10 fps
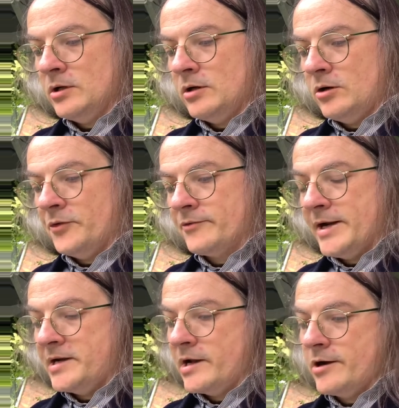on the
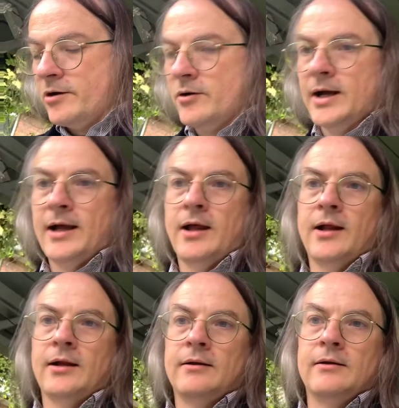radio
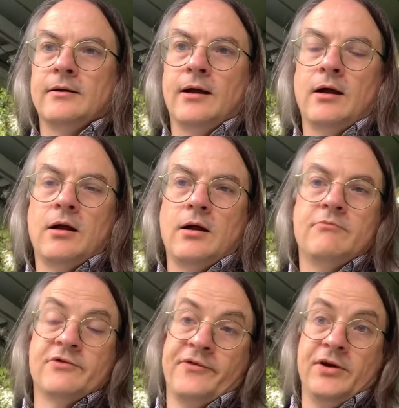and
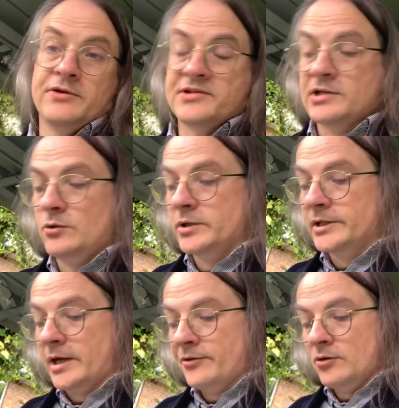reviewed and so on, and
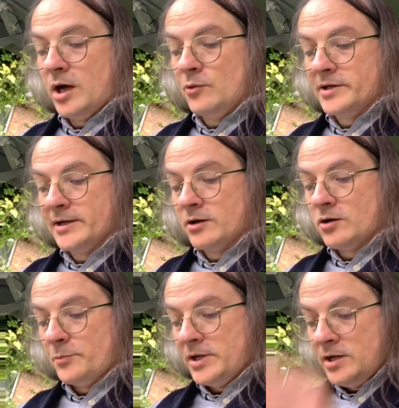I thought I would get a
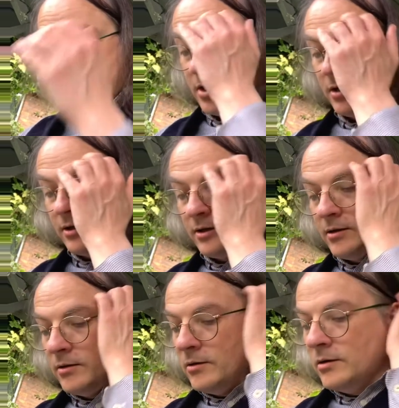copy.
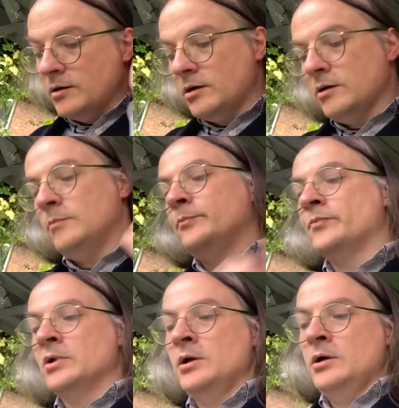
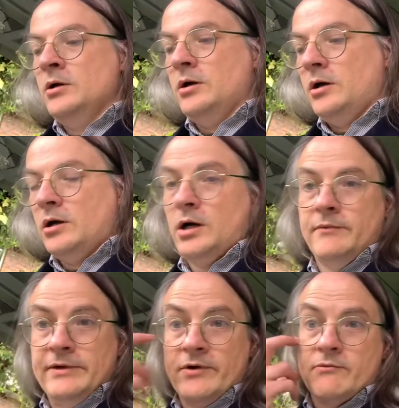I've
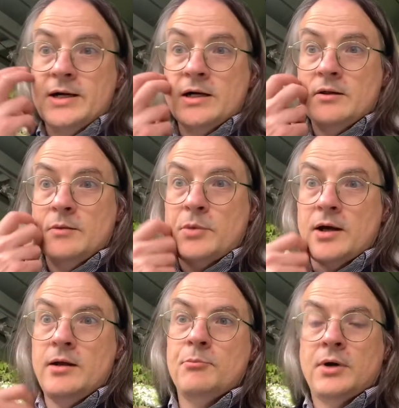never read anything
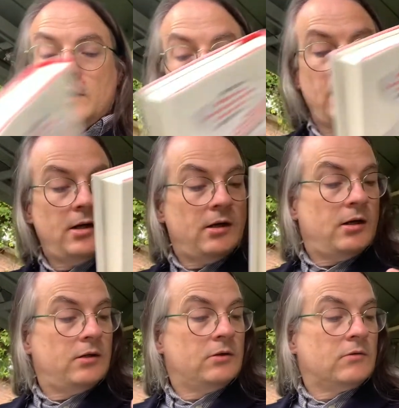by
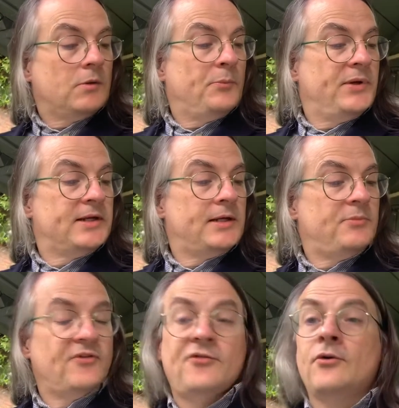Laurent Binet
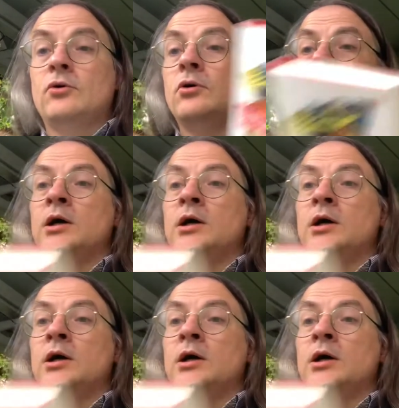before,